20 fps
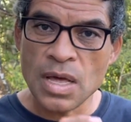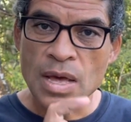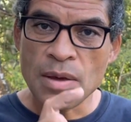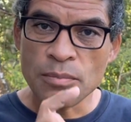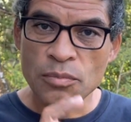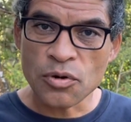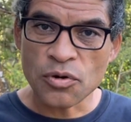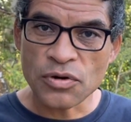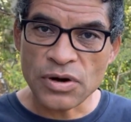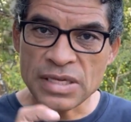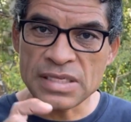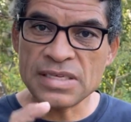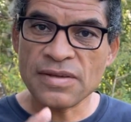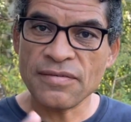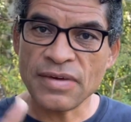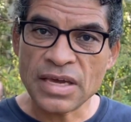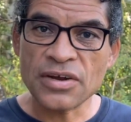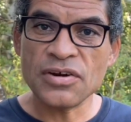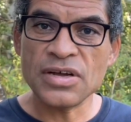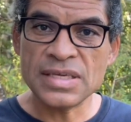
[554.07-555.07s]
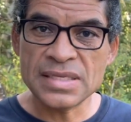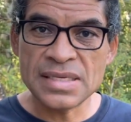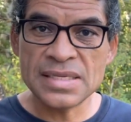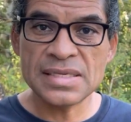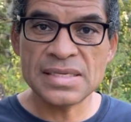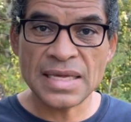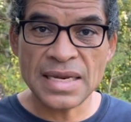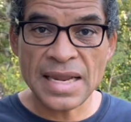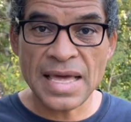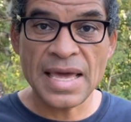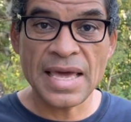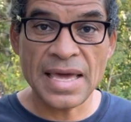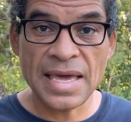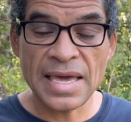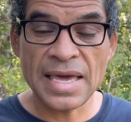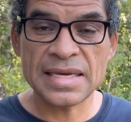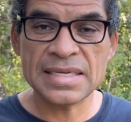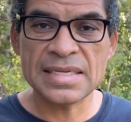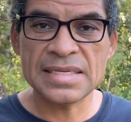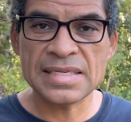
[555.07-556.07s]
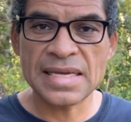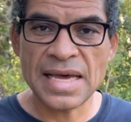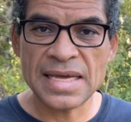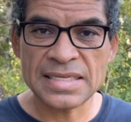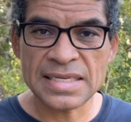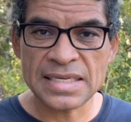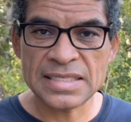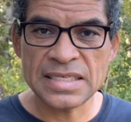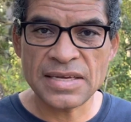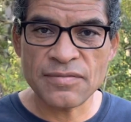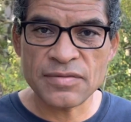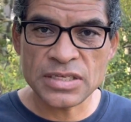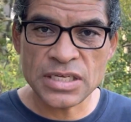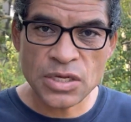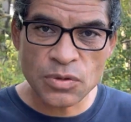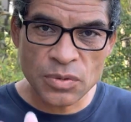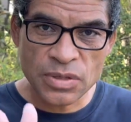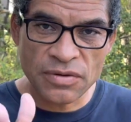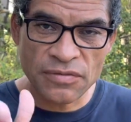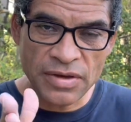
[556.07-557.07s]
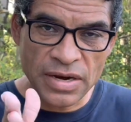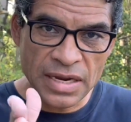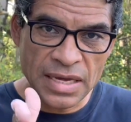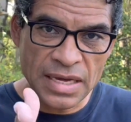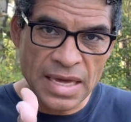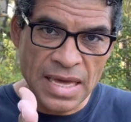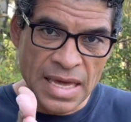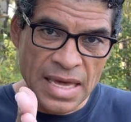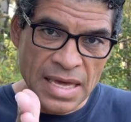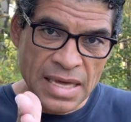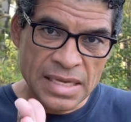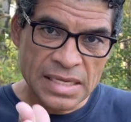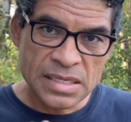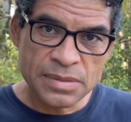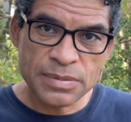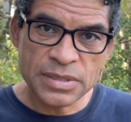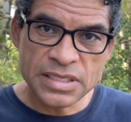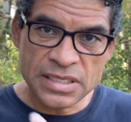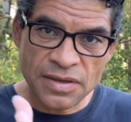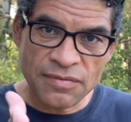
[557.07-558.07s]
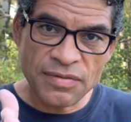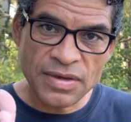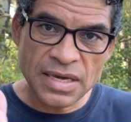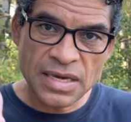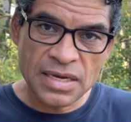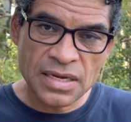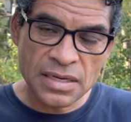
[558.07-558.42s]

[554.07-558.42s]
progressive increases in exercise activity with a very specific